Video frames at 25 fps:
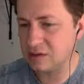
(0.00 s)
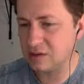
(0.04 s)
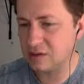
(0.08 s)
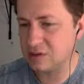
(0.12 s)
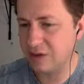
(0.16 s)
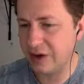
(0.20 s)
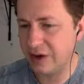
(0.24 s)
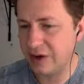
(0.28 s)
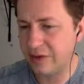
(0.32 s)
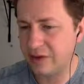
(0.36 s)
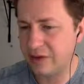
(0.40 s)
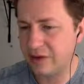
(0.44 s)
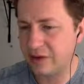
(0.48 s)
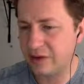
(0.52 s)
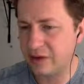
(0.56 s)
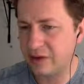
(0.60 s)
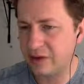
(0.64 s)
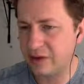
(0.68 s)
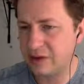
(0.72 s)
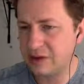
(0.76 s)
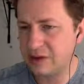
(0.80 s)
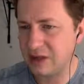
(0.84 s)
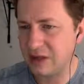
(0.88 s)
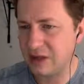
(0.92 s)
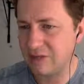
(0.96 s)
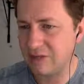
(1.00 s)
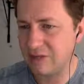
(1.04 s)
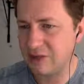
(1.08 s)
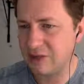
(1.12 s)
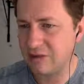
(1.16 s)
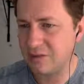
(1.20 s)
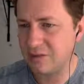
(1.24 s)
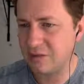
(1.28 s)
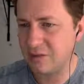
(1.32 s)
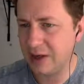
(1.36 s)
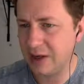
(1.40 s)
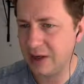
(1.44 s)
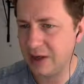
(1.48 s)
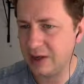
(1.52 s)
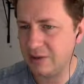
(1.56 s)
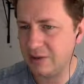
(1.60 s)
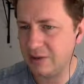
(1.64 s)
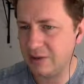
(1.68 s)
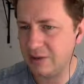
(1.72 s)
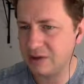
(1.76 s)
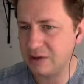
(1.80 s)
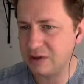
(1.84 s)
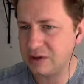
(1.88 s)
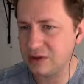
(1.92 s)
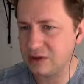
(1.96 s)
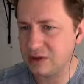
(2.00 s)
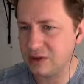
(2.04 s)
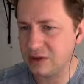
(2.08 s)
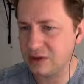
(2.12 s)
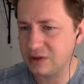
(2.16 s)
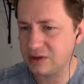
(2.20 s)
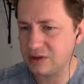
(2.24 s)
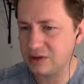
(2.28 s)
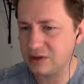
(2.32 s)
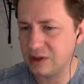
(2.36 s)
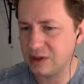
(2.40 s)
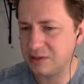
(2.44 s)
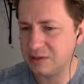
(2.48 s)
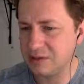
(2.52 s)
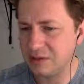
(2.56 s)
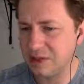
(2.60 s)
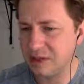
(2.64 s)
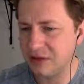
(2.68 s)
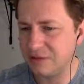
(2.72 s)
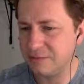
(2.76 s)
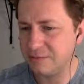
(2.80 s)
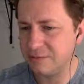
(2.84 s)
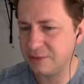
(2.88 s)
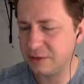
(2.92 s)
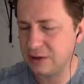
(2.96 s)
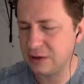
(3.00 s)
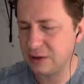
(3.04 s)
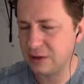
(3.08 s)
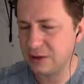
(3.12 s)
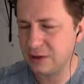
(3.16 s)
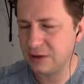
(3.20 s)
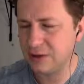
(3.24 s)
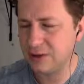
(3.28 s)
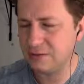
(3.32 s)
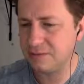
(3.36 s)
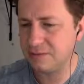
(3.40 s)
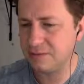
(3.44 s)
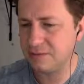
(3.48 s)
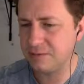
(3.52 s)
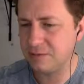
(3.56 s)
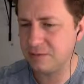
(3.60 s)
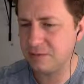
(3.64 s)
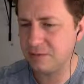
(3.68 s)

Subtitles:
rather than us having to manually select shapes every time